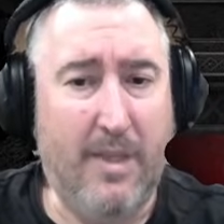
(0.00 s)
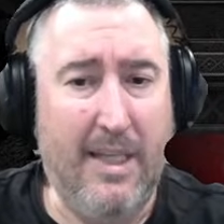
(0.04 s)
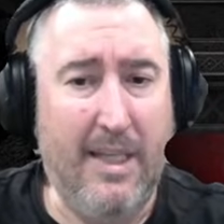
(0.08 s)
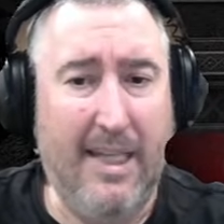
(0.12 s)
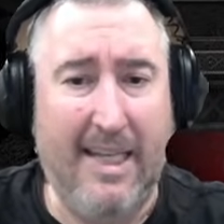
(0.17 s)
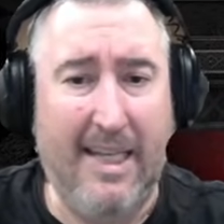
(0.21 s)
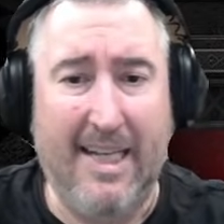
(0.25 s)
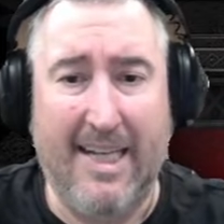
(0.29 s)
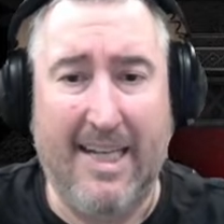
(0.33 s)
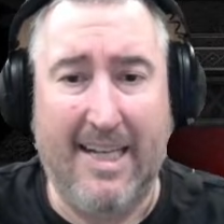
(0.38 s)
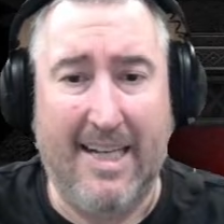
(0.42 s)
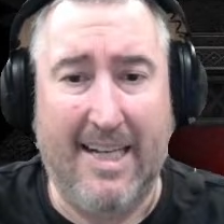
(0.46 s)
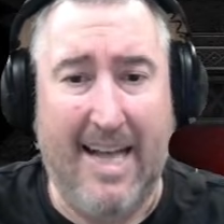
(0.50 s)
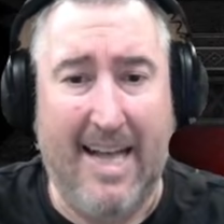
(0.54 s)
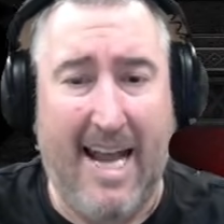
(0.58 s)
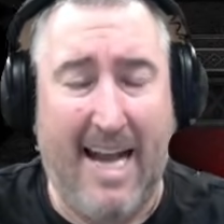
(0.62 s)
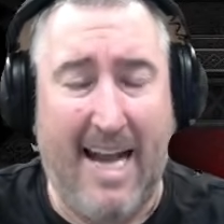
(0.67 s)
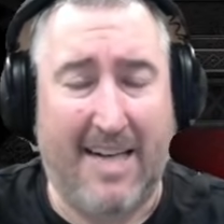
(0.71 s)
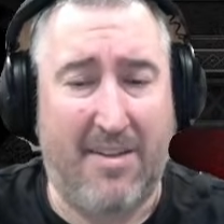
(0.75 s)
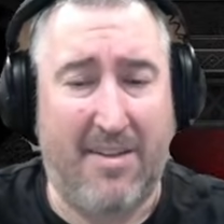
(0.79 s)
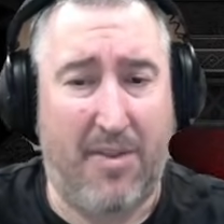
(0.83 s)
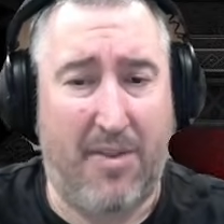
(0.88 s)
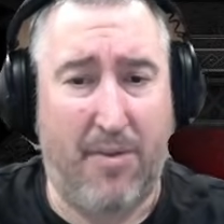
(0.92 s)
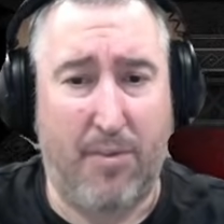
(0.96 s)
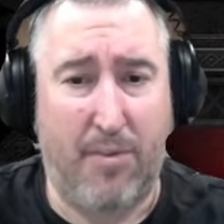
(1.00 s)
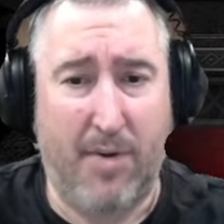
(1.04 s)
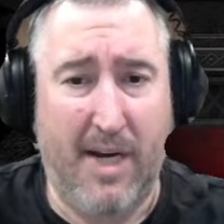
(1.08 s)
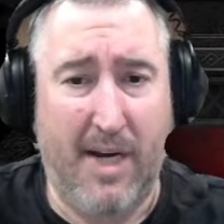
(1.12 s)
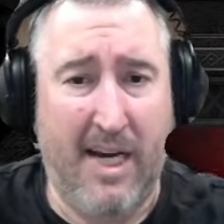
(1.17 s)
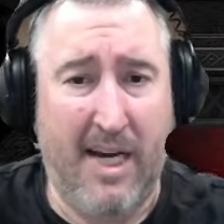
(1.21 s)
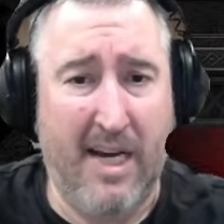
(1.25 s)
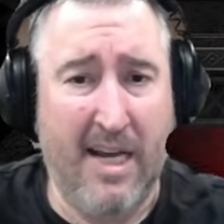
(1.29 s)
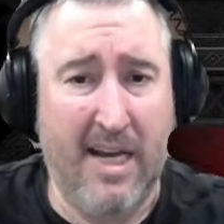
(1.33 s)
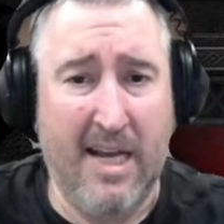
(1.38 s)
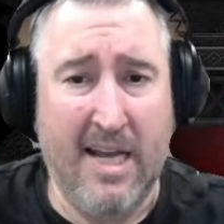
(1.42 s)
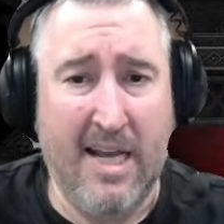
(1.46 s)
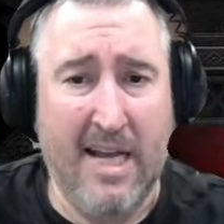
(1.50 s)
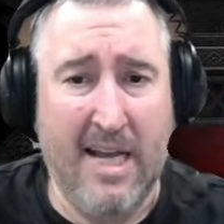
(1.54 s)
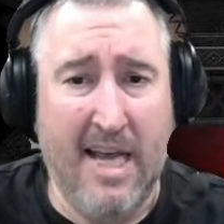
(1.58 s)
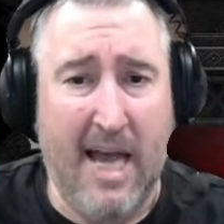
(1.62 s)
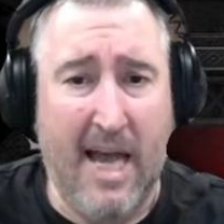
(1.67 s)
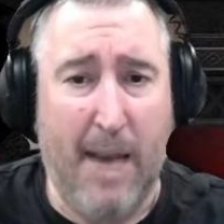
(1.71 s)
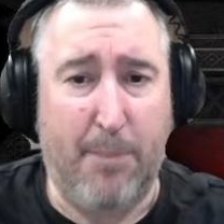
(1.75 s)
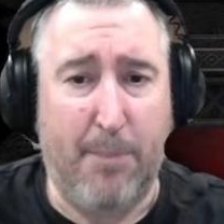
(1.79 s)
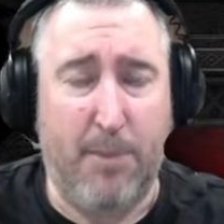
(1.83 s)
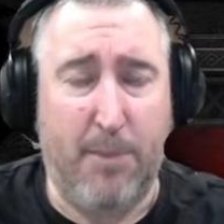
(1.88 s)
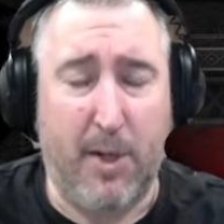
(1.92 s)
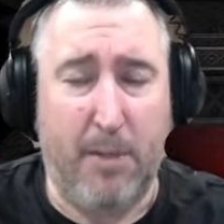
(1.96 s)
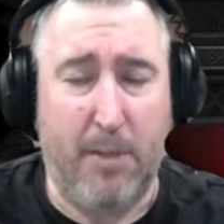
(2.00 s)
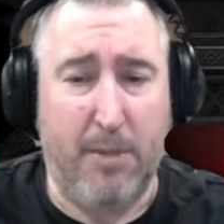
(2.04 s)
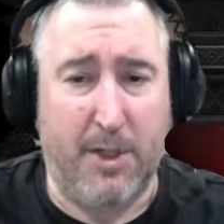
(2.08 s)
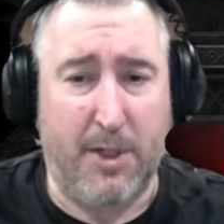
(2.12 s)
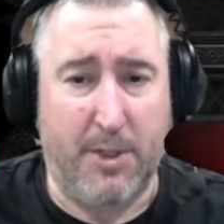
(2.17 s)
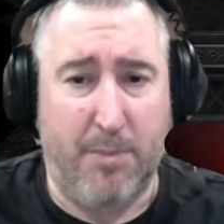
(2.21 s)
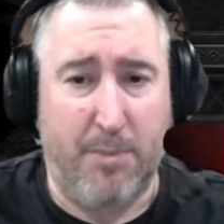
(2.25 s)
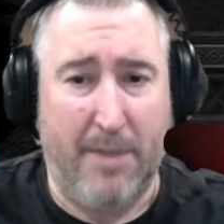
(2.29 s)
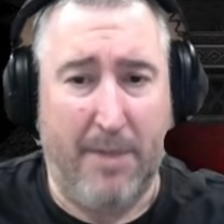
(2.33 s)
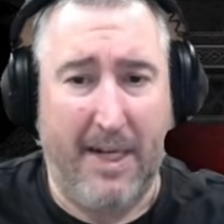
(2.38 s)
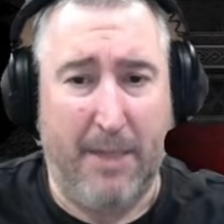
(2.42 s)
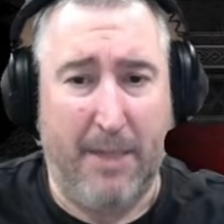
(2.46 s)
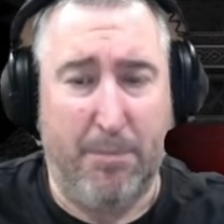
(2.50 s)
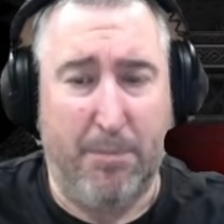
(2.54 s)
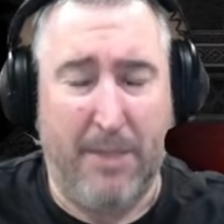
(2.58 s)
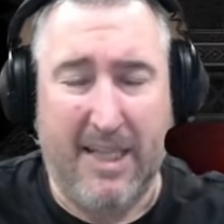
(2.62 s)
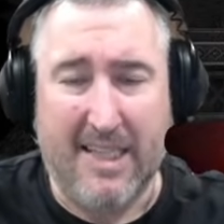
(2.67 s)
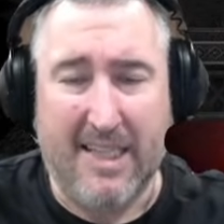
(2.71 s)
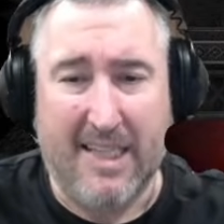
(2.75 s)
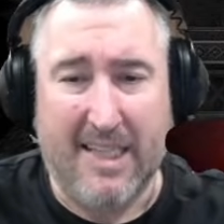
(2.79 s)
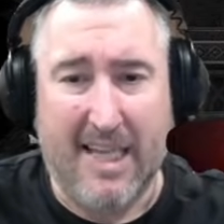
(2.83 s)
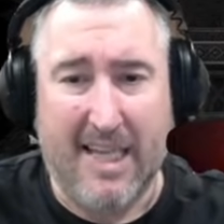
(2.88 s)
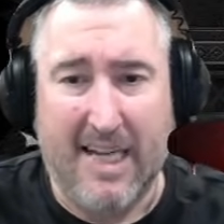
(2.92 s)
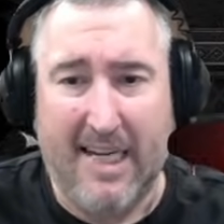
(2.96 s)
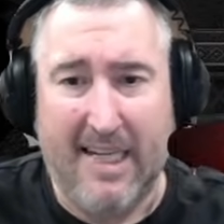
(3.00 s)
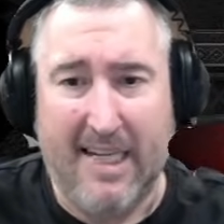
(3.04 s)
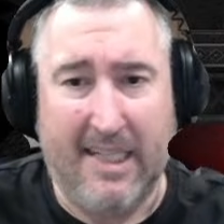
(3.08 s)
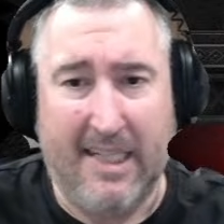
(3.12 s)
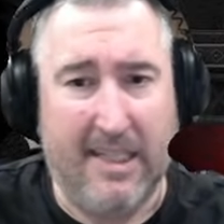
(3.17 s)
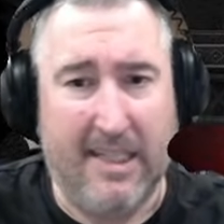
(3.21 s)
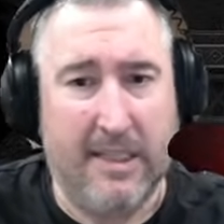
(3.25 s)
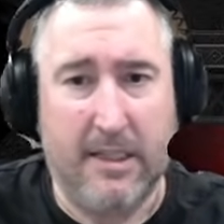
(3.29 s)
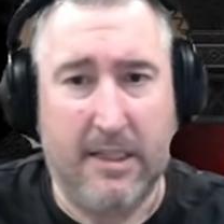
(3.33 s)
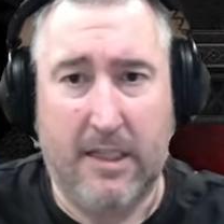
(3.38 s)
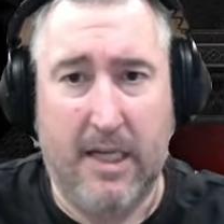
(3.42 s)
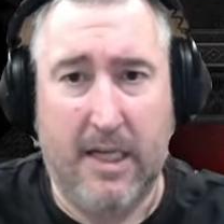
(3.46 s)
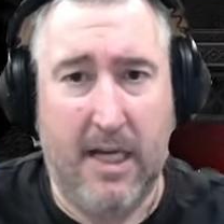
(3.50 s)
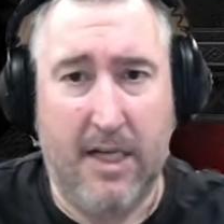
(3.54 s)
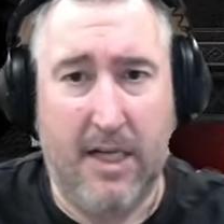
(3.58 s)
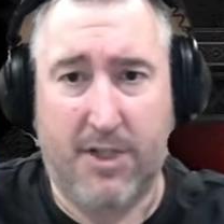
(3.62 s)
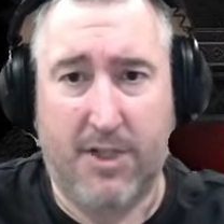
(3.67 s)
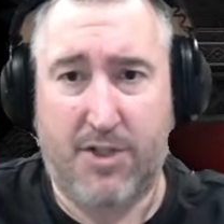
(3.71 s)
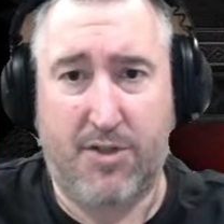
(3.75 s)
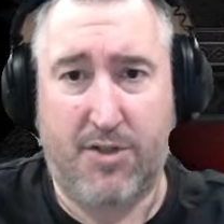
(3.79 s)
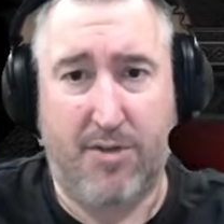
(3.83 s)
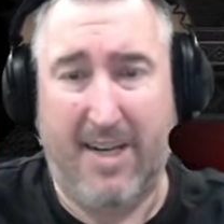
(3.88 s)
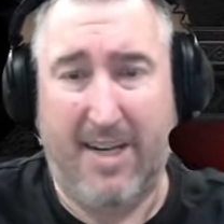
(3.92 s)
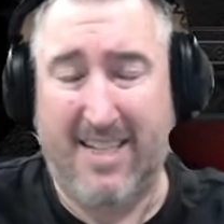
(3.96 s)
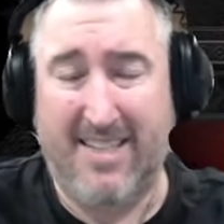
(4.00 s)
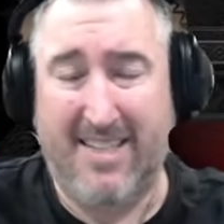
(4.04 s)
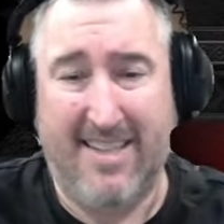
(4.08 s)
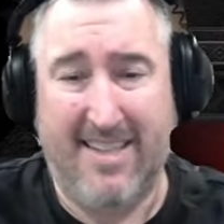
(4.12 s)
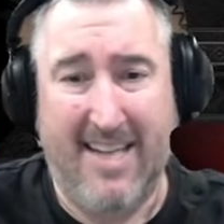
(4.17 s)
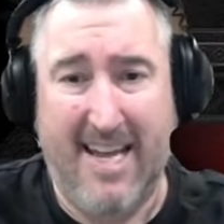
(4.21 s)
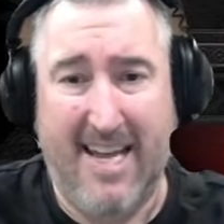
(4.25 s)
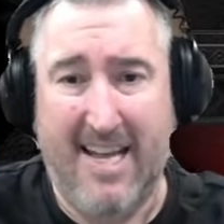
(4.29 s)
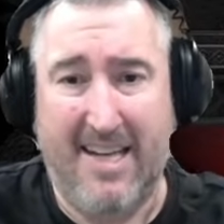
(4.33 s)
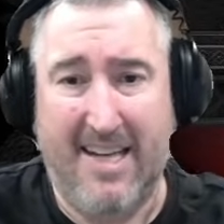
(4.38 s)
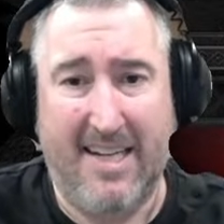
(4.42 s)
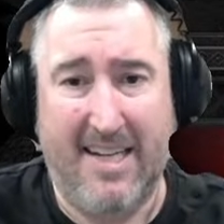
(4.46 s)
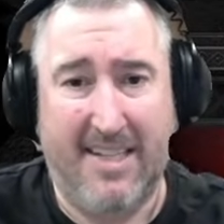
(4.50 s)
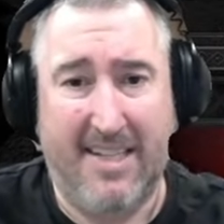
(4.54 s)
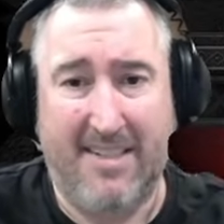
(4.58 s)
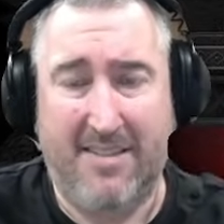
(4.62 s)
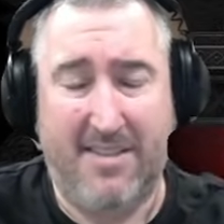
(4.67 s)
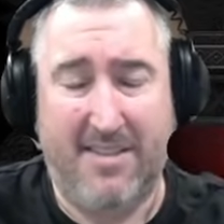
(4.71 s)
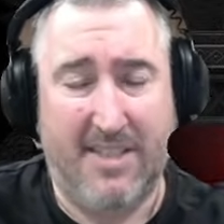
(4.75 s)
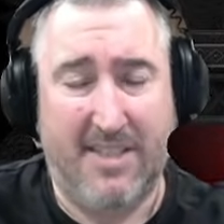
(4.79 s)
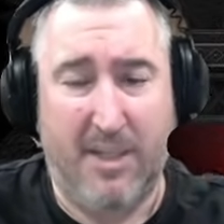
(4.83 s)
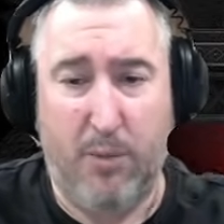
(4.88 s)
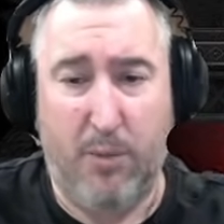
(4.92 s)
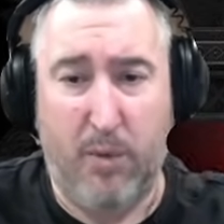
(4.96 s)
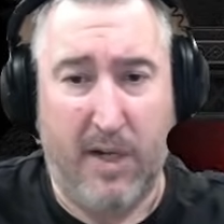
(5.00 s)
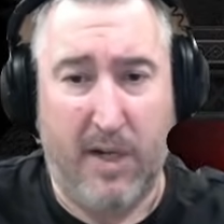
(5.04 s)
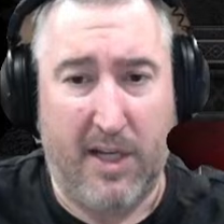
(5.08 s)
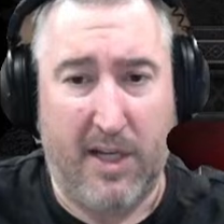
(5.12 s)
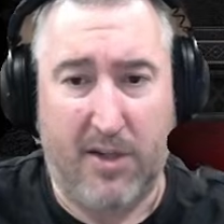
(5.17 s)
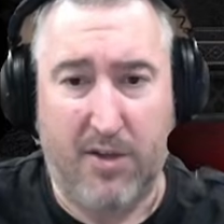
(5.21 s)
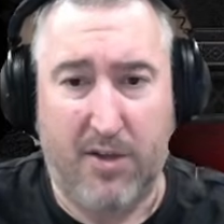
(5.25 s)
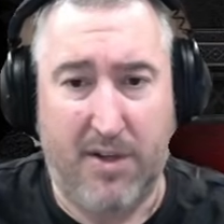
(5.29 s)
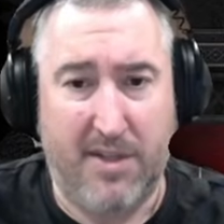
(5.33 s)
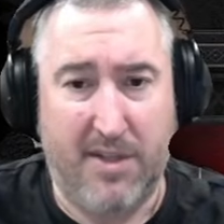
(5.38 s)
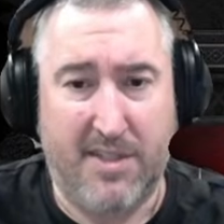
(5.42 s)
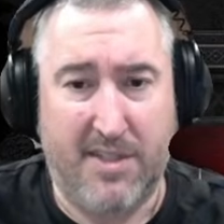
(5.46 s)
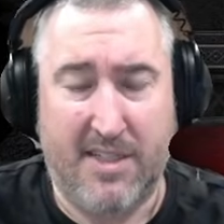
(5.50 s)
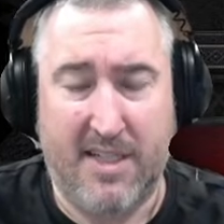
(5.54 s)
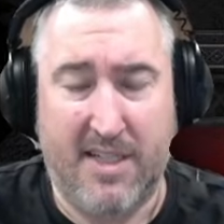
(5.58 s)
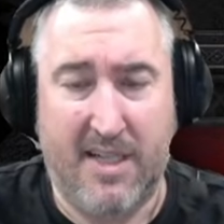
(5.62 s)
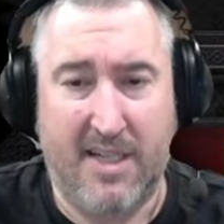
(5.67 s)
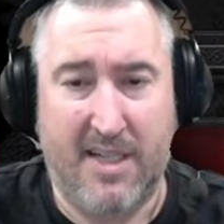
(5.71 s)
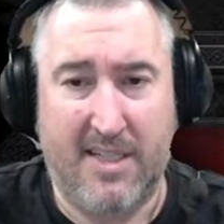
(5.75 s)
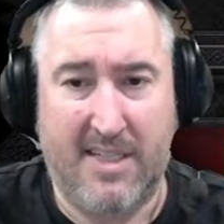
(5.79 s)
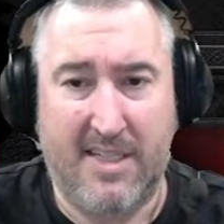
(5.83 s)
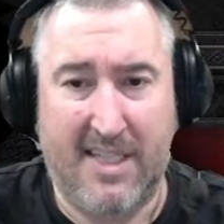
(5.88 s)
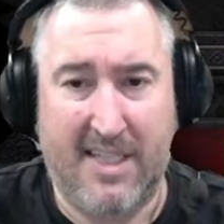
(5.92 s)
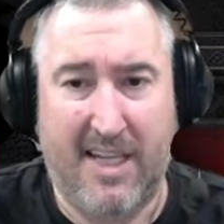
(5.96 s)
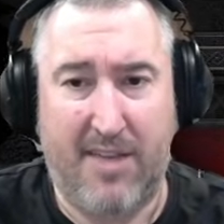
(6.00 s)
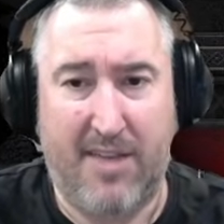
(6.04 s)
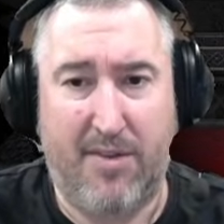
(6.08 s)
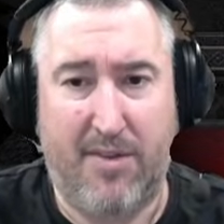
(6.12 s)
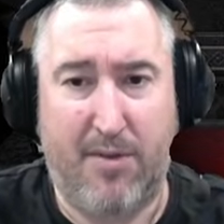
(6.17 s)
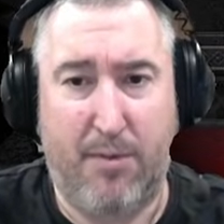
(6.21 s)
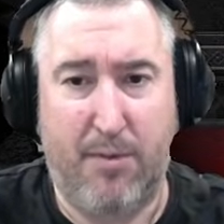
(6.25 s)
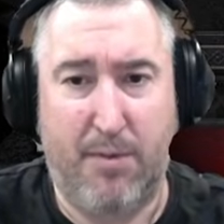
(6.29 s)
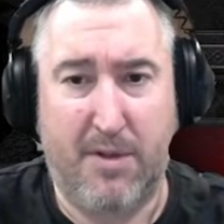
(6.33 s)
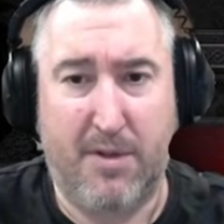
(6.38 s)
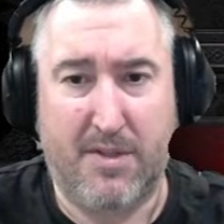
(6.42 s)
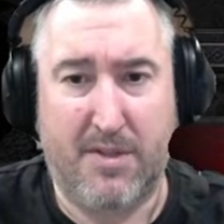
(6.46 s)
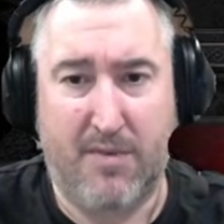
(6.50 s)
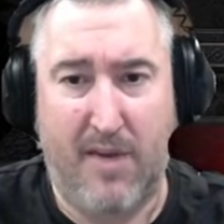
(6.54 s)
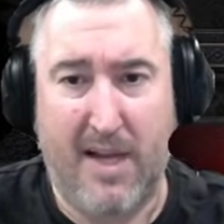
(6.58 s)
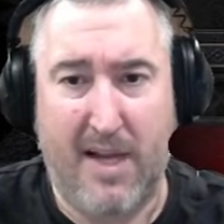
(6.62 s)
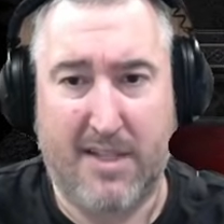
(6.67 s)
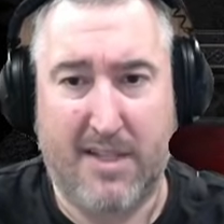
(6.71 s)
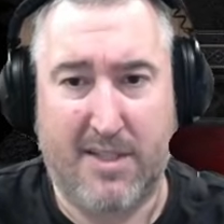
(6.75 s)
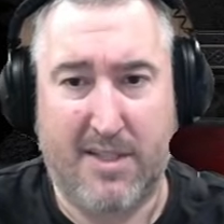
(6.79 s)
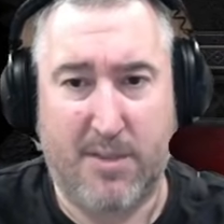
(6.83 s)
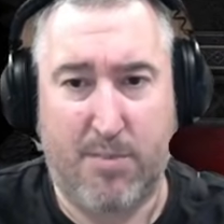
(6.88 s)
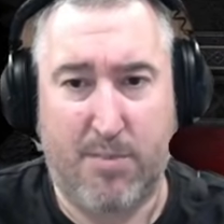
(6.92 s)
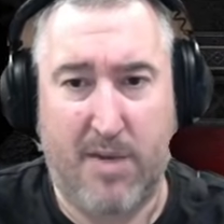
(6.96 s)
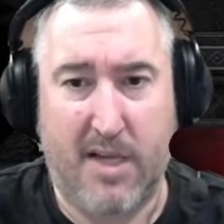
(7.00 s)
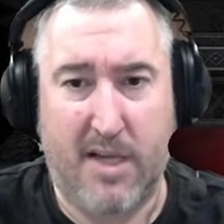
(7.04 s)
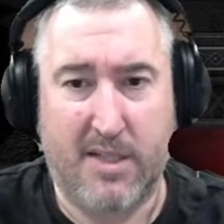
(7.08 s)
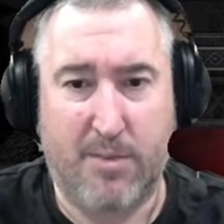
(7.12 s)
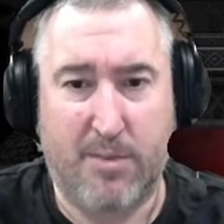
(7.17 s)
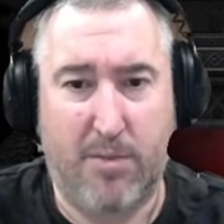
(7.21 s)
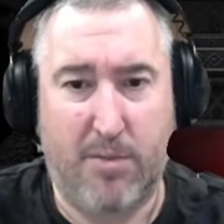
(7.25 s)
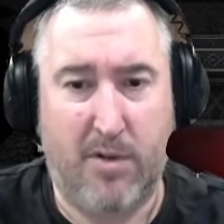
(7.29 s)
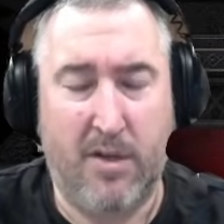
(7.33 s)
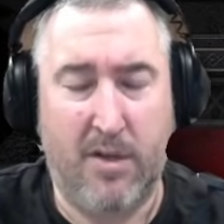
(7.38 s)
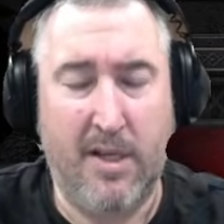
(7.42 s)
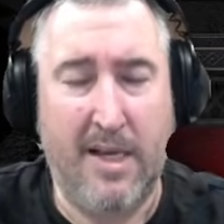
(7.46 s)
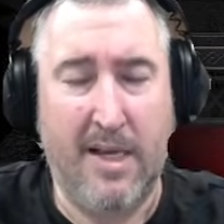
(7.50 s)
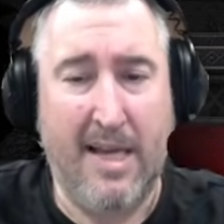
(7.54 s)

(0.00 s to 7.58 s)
In Act 3, I pretty much made a beeline straight to the end. I did what I could to get through it as fast as possible.